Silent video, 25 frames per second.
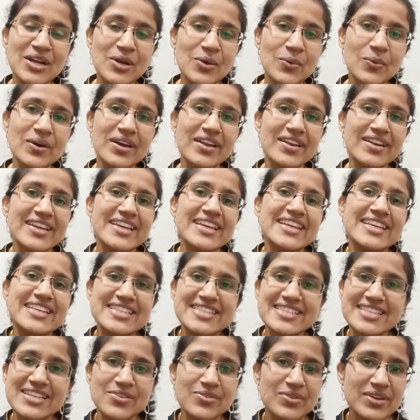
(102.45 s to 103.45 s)
Well,
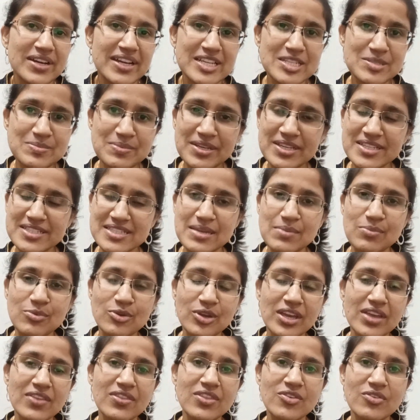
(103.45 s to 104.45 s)
easy, right? Because they
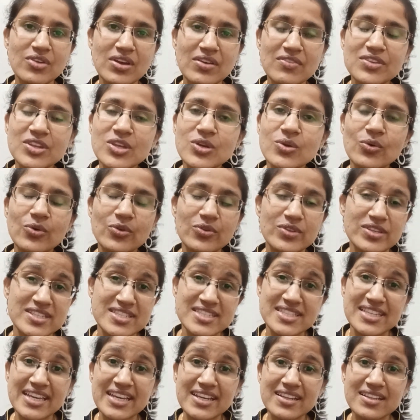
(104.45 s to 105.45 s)
bring in the revenue or the
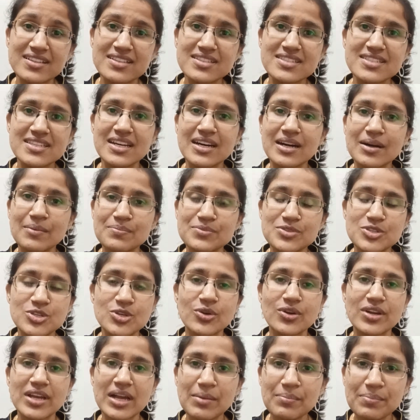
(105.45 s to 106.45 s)
sales to
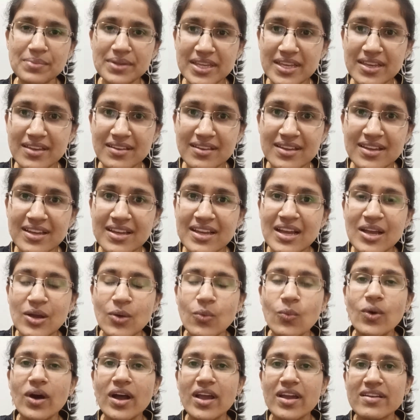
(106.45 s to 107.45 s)
your company.
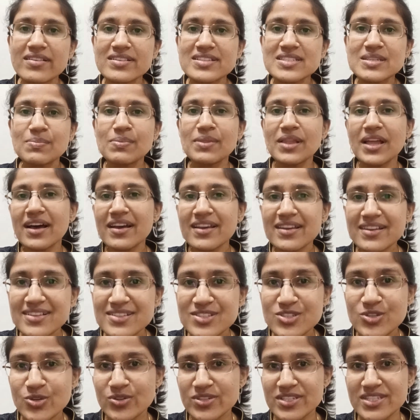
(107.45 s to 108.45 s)
Why are
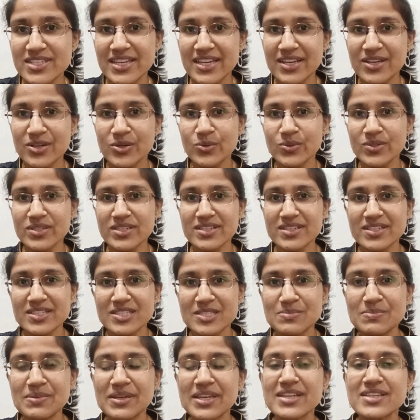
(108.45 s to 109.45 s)
suppliers your
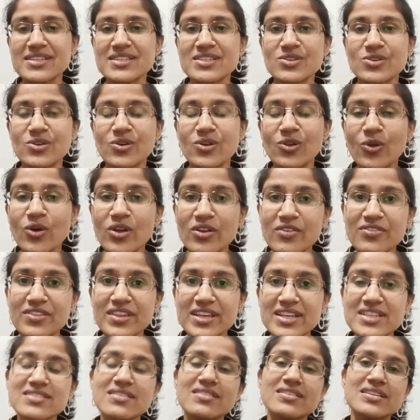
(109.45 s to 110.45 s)
stakeholders? Because, a lot of
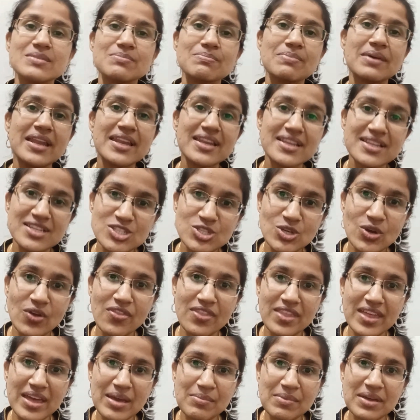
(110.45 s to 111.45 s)
things are dependent
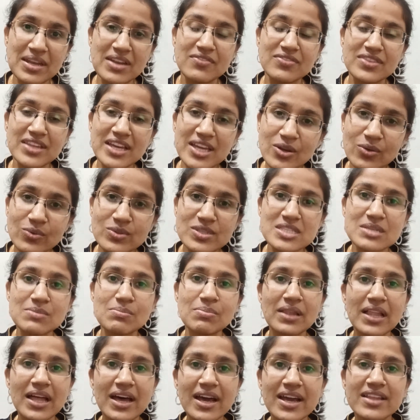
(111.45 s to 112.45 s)
on them. And if they don't
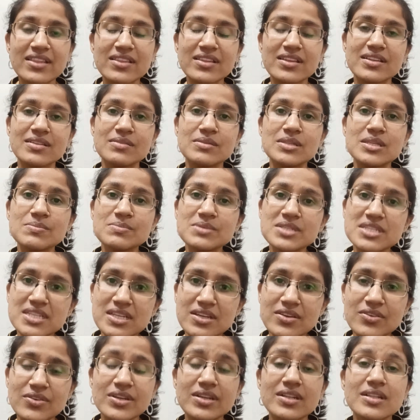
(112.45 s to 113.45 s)
supply the
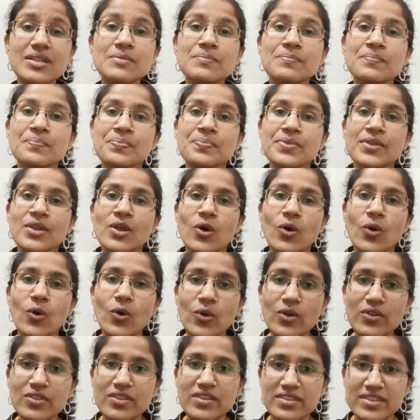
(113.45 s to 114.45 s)
material
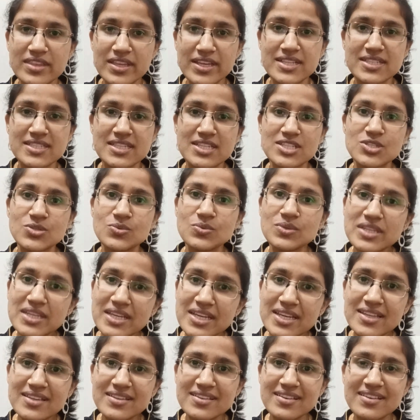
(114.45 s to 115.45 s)
or the things that you
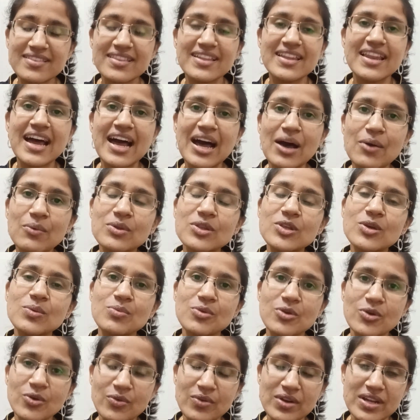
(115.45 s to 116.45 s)
need, then how will you
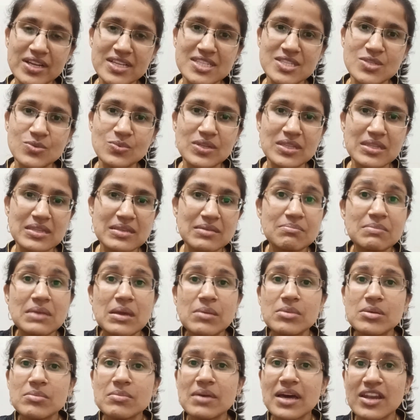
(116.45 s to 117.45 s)
progress with
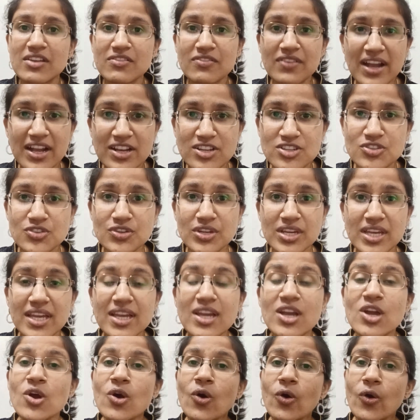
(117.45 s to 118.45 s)
maybe
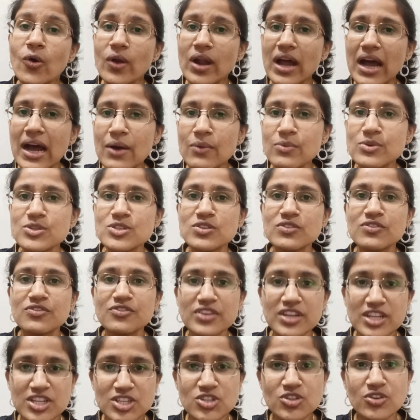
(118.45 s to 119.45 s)
manufacturing, or how would you
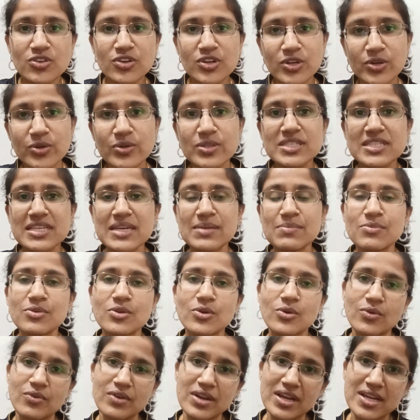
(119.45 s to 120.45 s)
finish your goods and
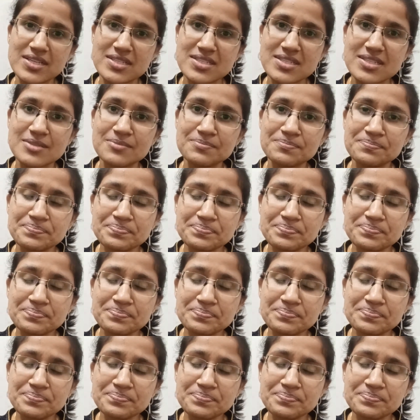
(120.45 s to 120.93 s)
progress?